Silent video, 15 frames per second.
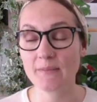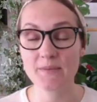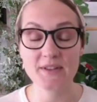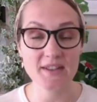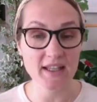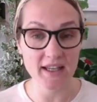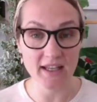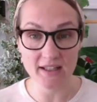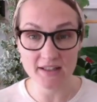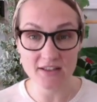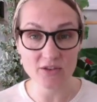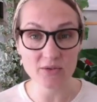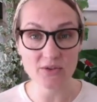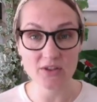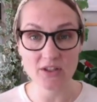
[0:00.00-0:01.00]
science
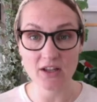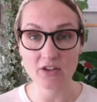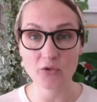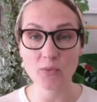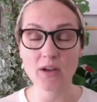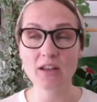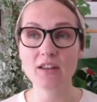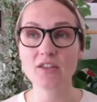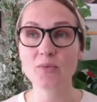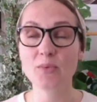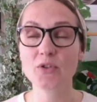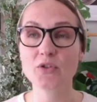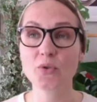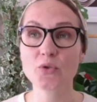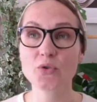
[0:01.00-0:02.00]
to start with,
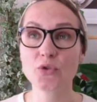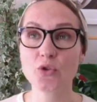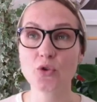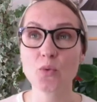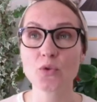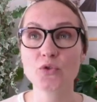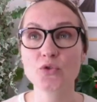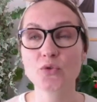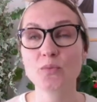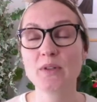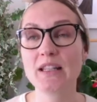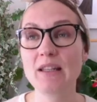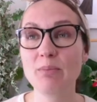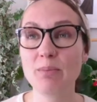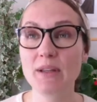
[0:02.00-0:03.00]
but also quantum
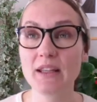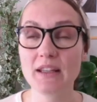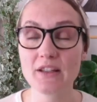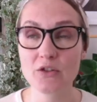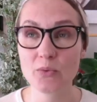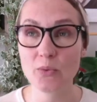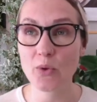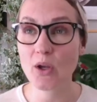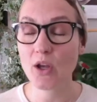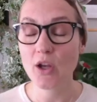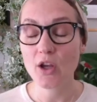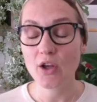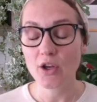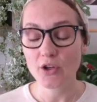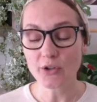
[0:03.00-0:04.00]
leaping into
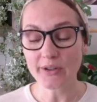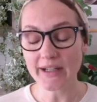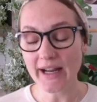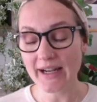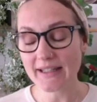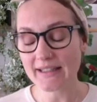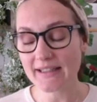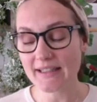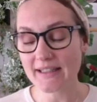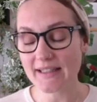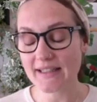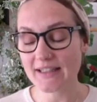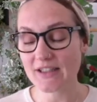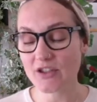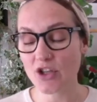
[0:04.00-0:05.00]
realities
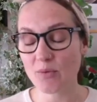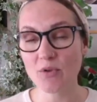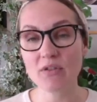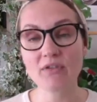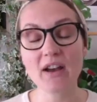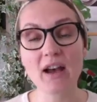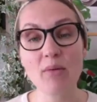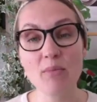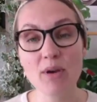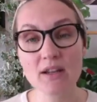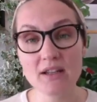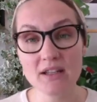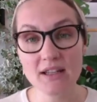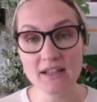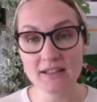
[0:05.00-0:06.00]
in terms of
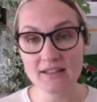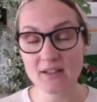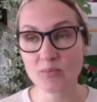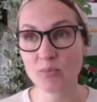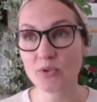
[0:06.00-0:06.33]
abundance and